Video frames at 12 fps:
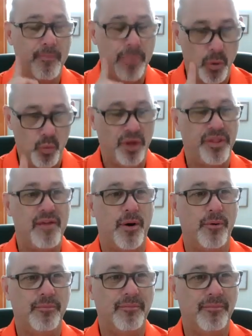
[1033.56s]
But will they
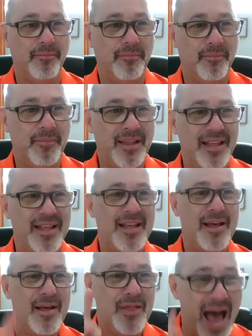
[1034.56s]
vote?
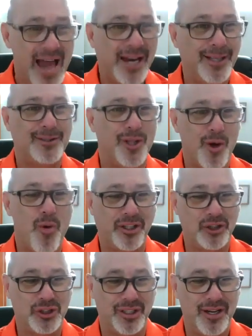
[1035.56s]
That is the
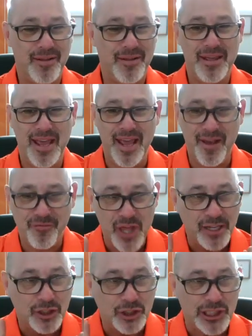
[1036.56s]
question. If
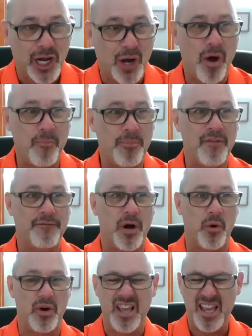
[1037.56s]
they show up and
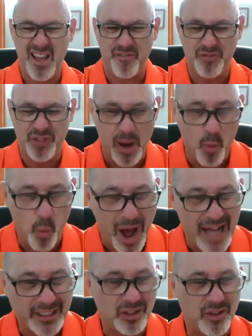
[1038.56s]
vote, if they
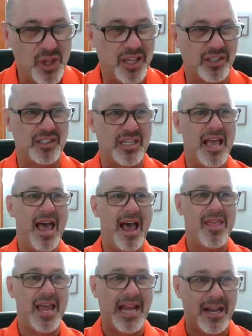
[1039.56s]
watch this
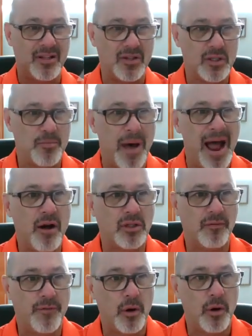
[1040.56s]
and they get inspired
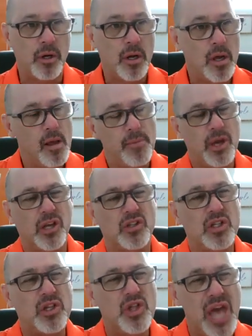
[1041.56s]
to vote
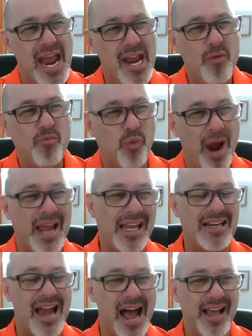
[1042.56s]
because they
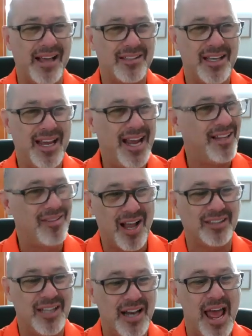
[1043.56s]
recognize it
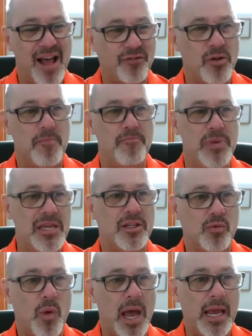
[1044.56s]
doesn't have to be
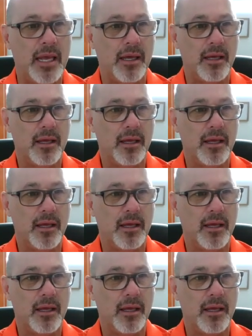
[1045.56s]
this way,